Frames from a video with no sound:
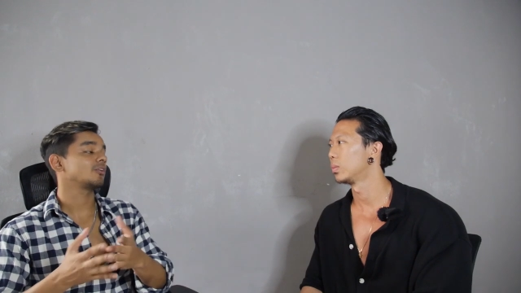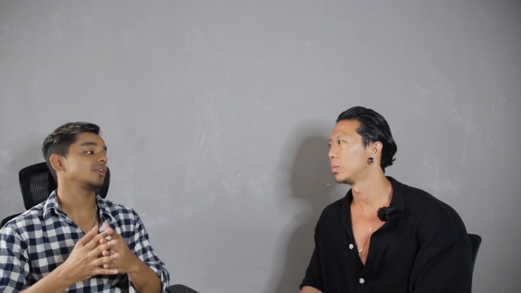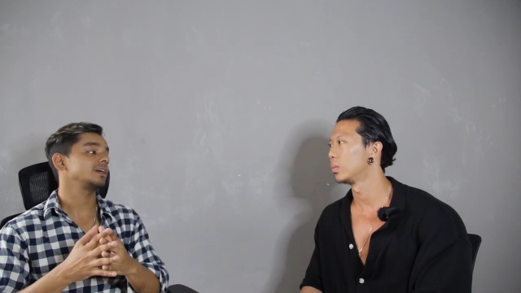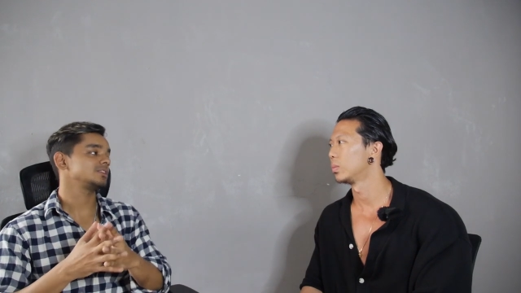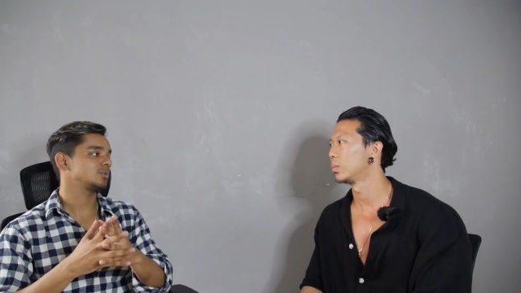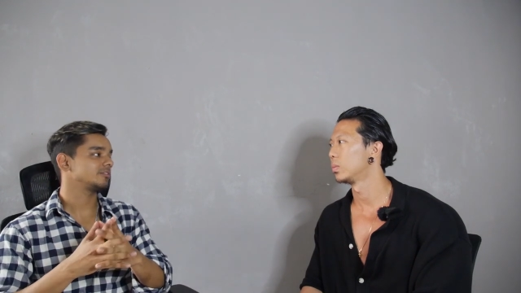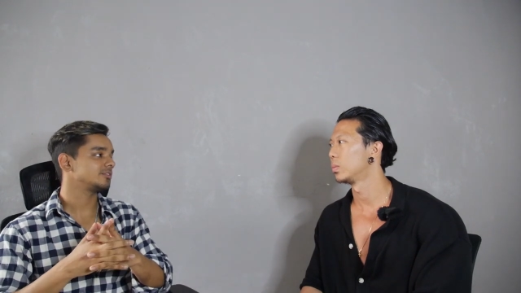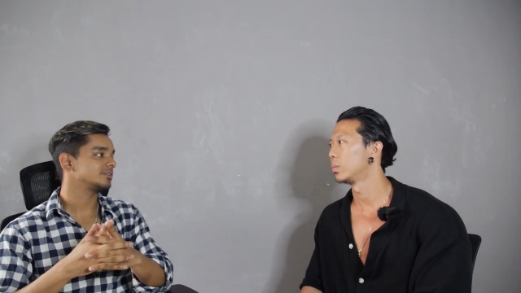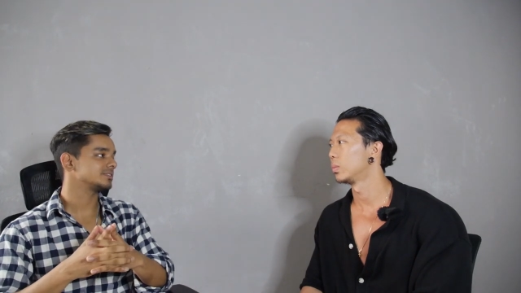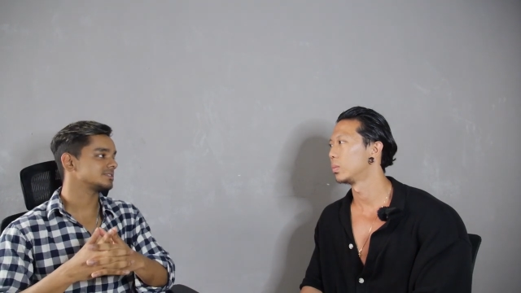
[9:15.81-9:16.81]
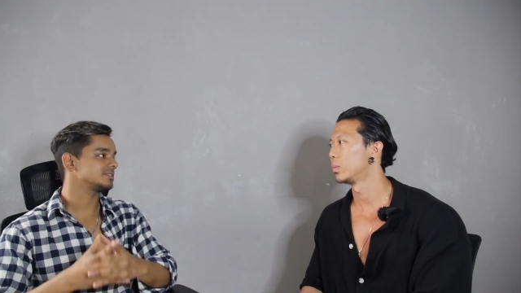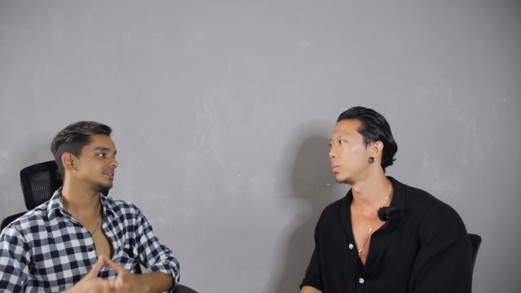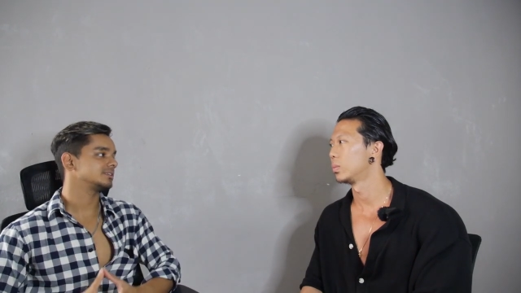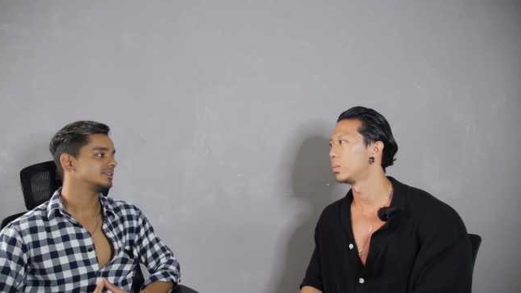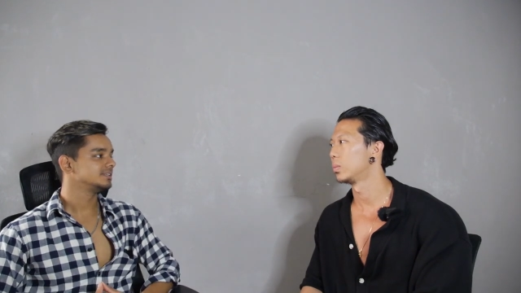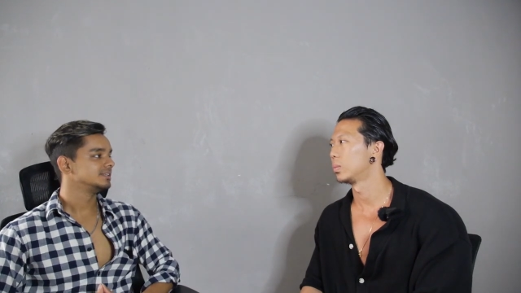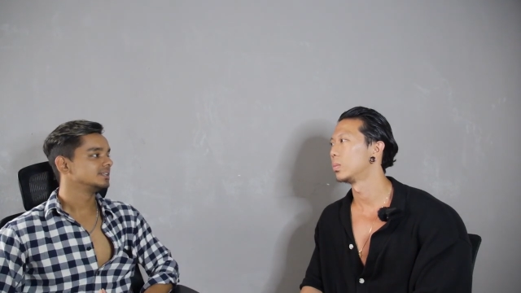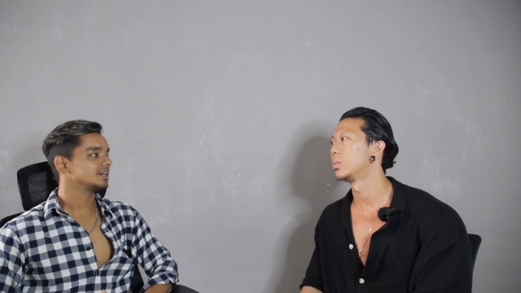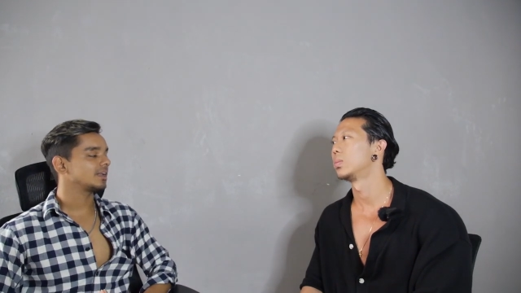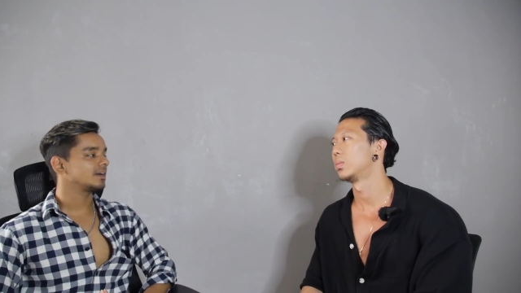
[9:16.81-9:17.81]
Speaker 1: online is what filters the
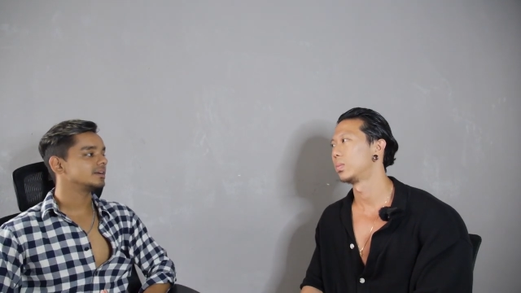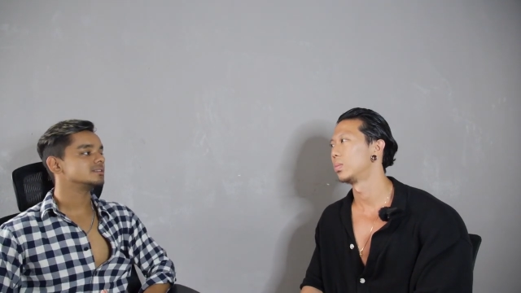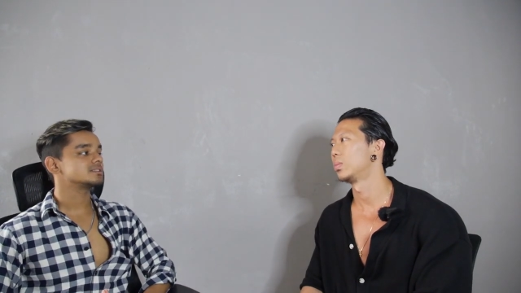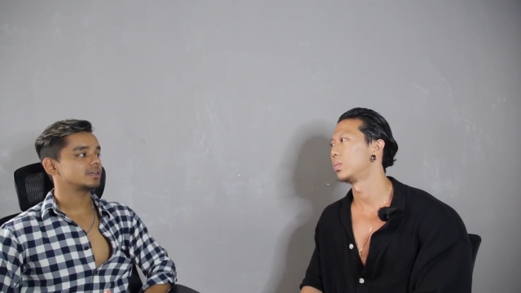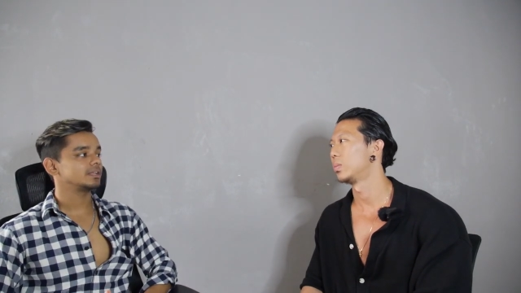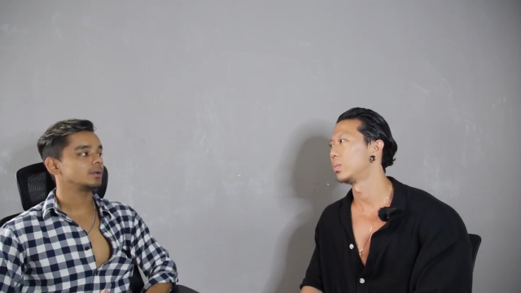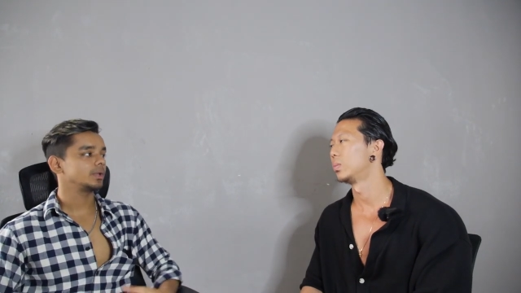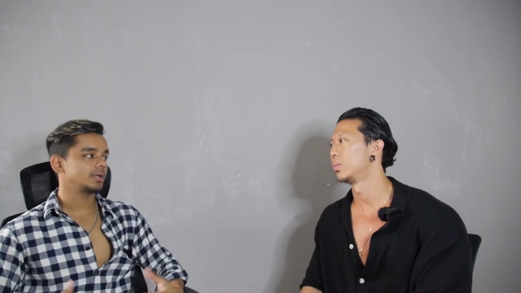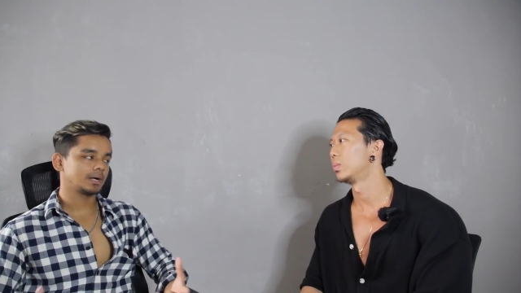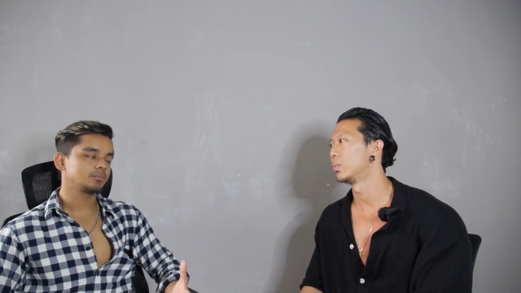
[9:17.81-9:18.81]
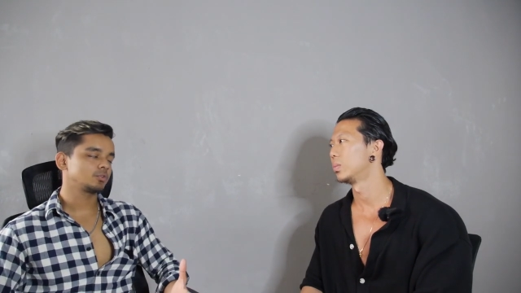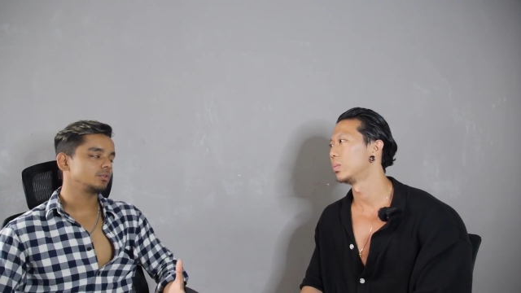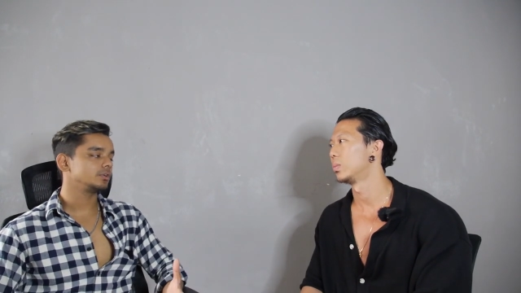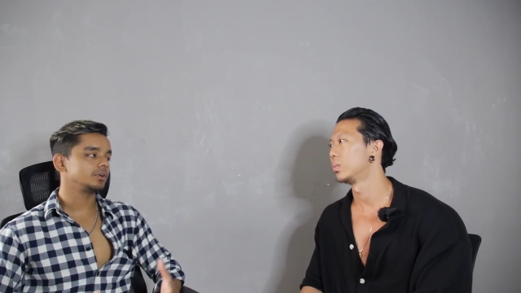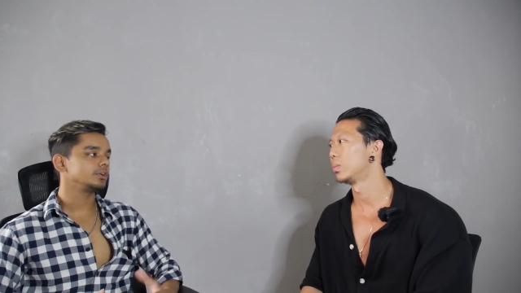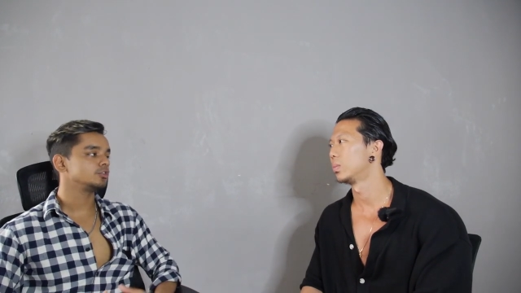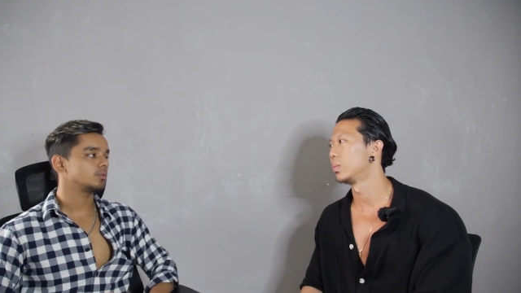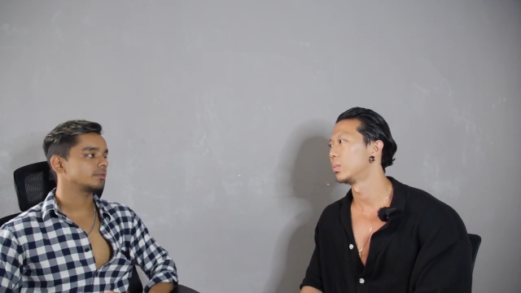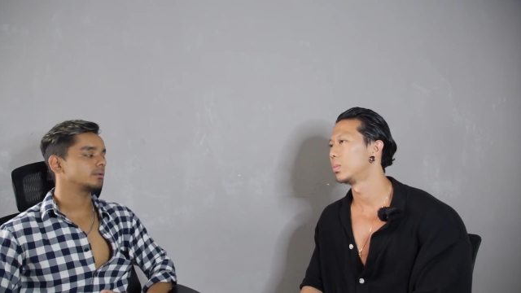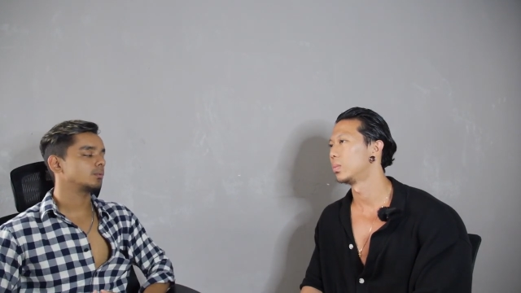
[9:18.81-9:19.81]
clients, and then when they come to you, they already know
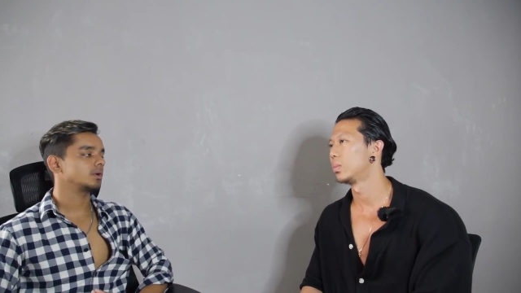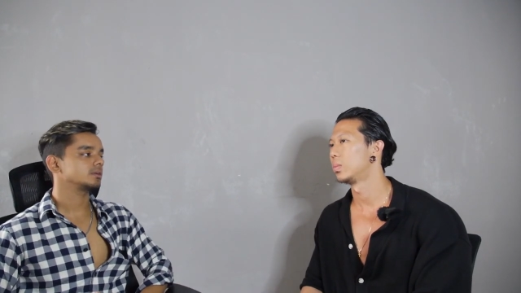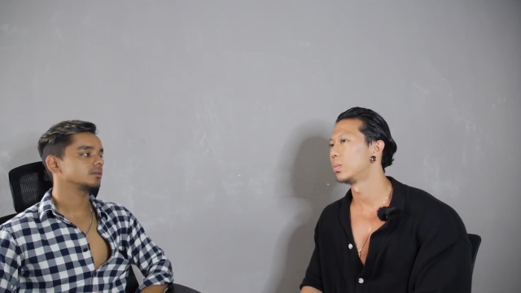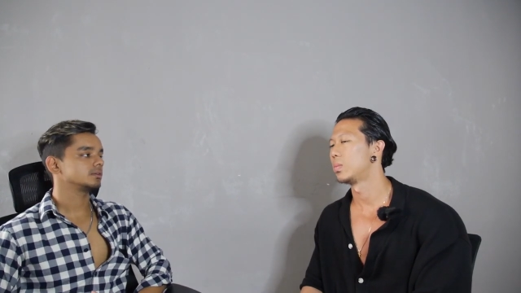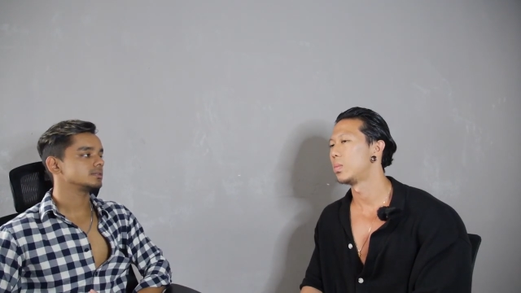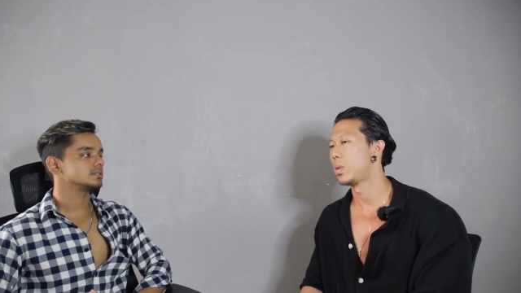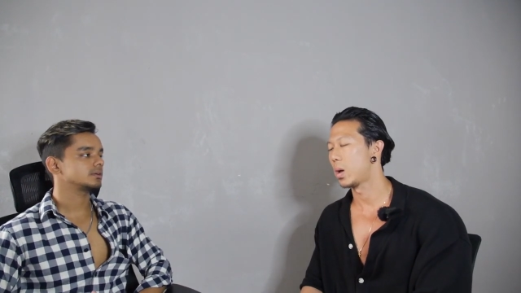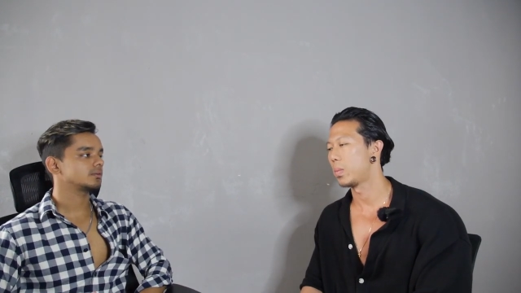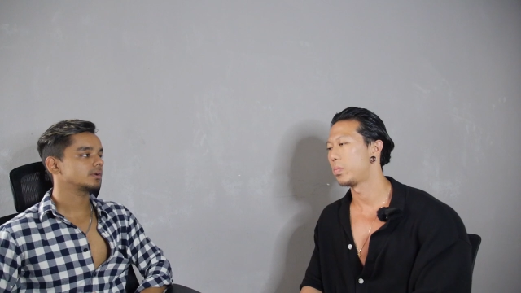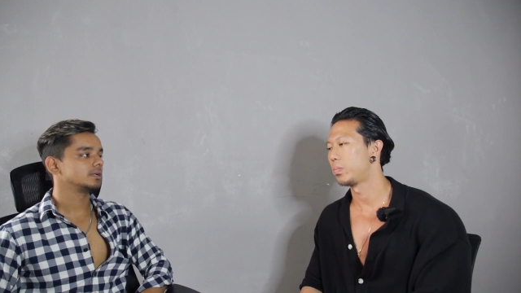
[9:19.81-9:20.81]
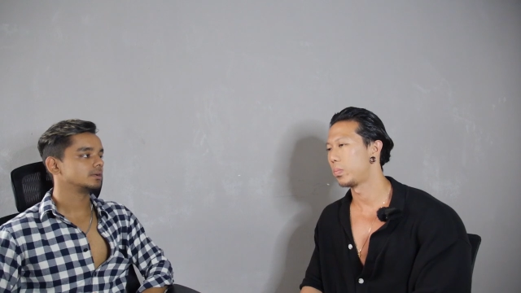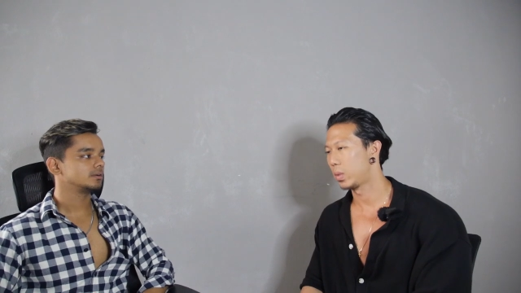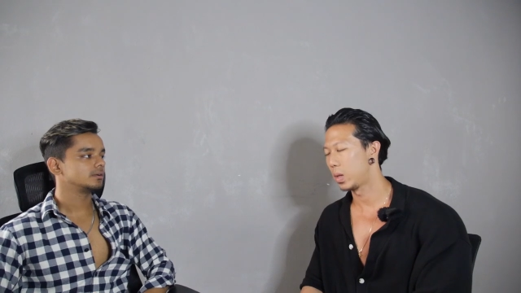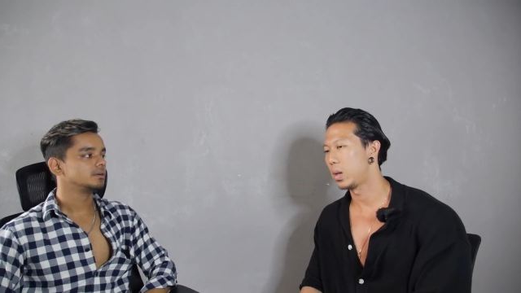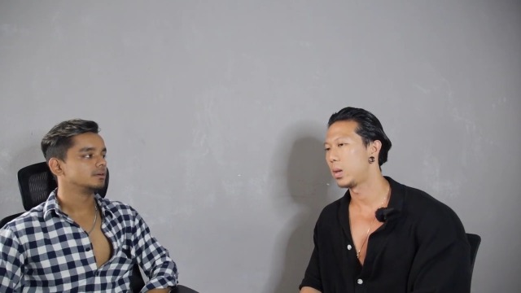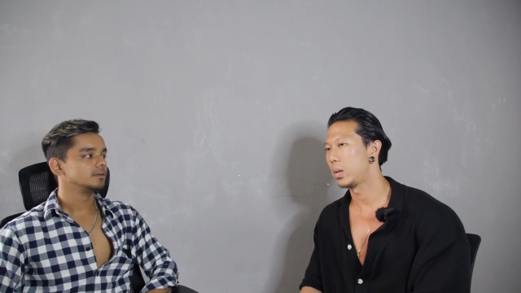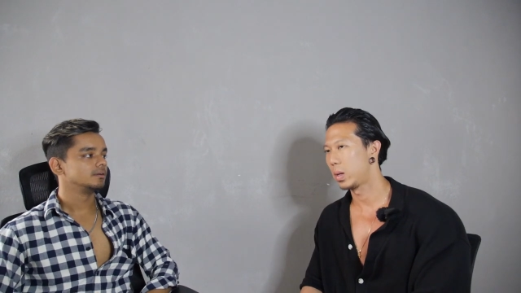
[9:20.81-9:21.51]
what they want. Is that right? They